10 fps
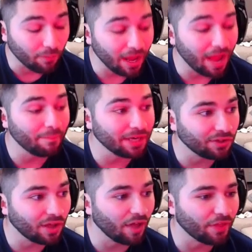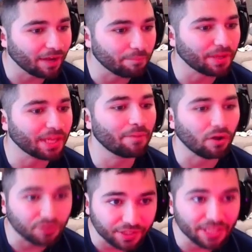when I mean a lot, they complain
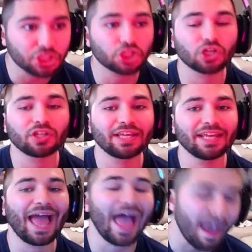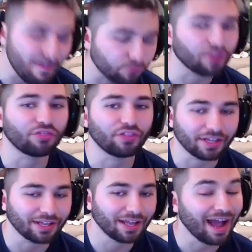about literally
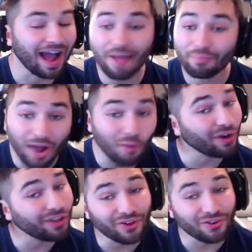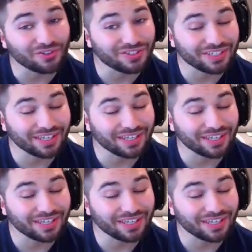everything. I'm not one of those.